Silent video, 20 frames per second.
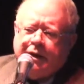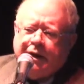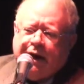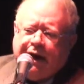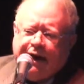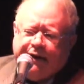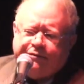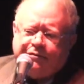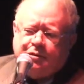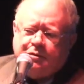
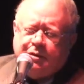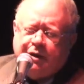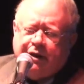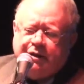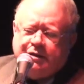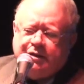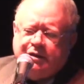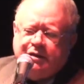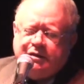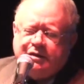after
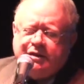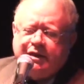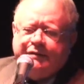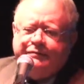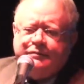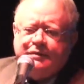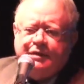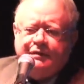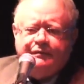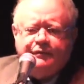
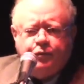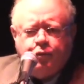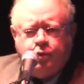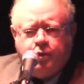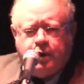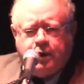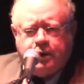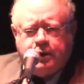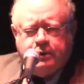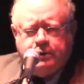
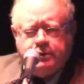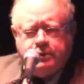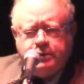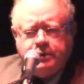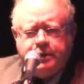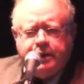1974,